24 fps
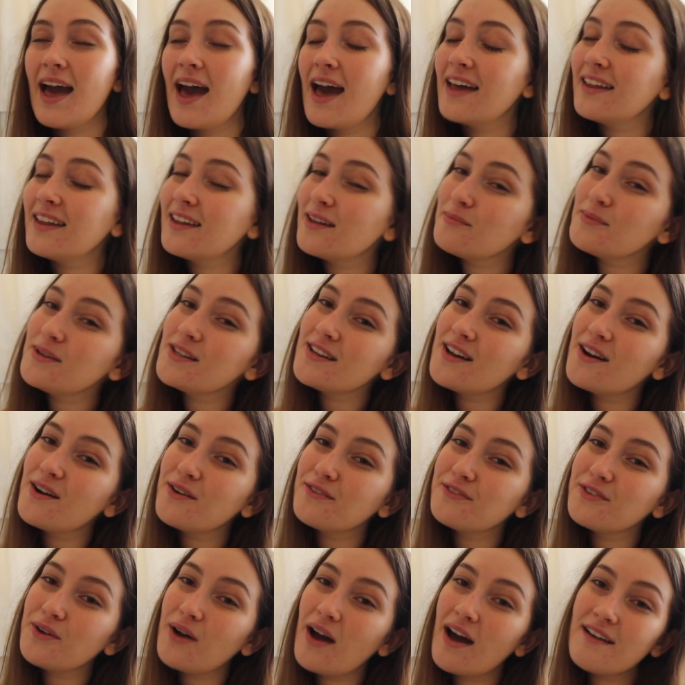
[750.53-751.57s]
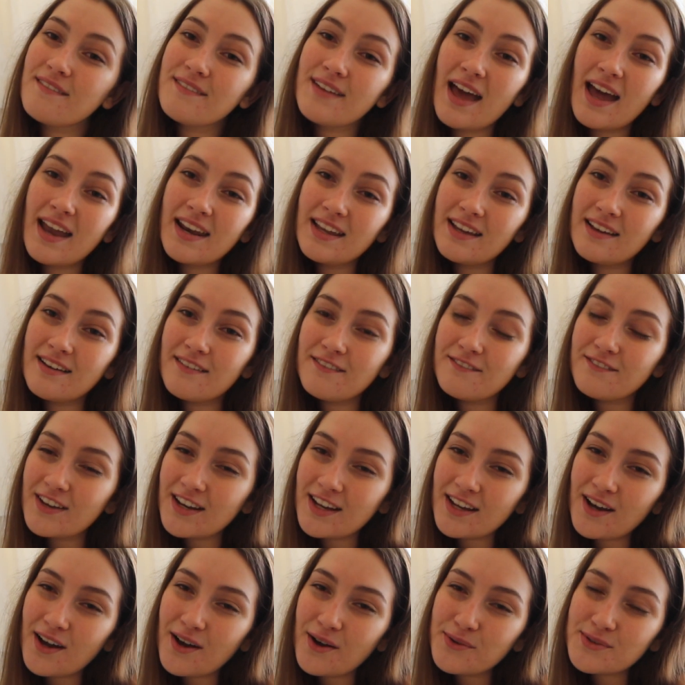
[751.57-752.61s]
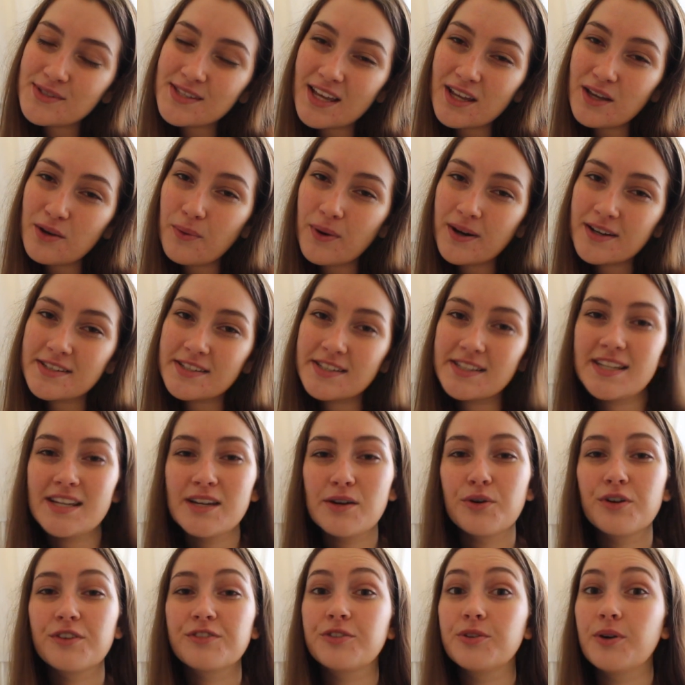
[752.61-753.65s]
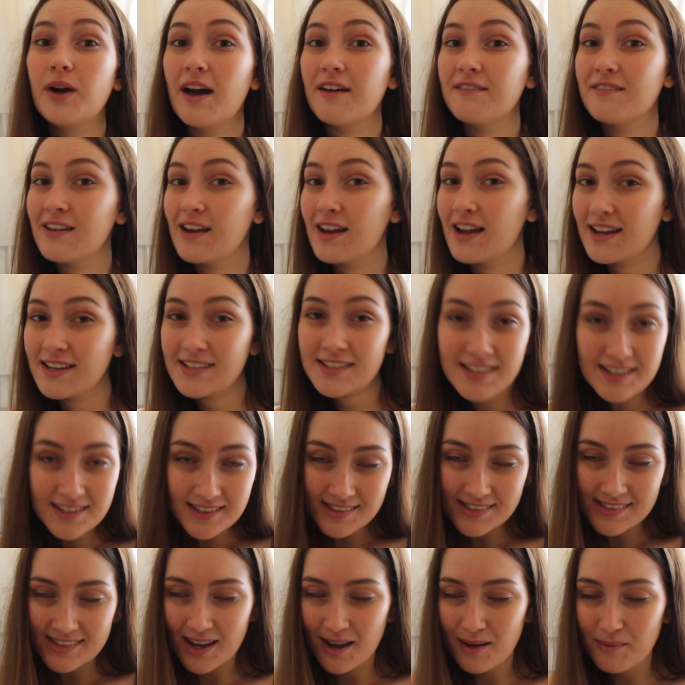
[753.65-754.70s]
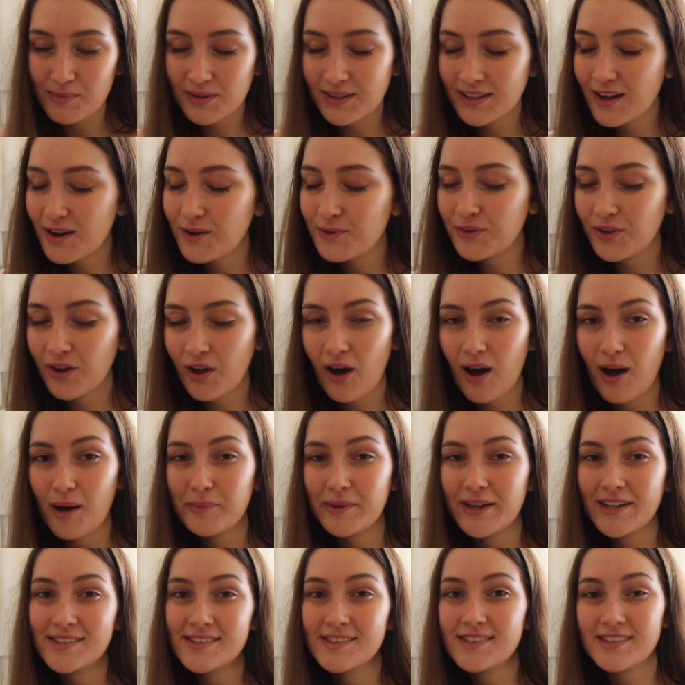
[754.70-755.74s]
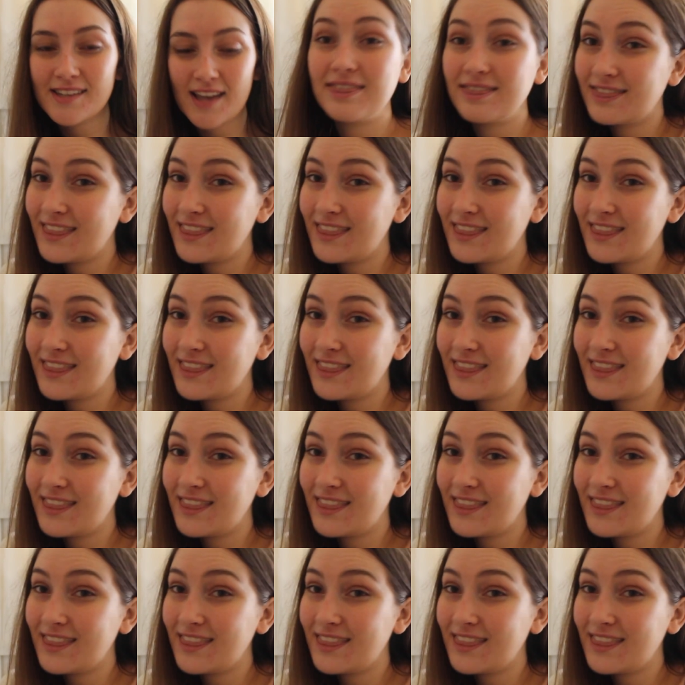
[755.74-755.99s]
and let me know if you have any videos that you want to see or if you have any ideas down below in the comments.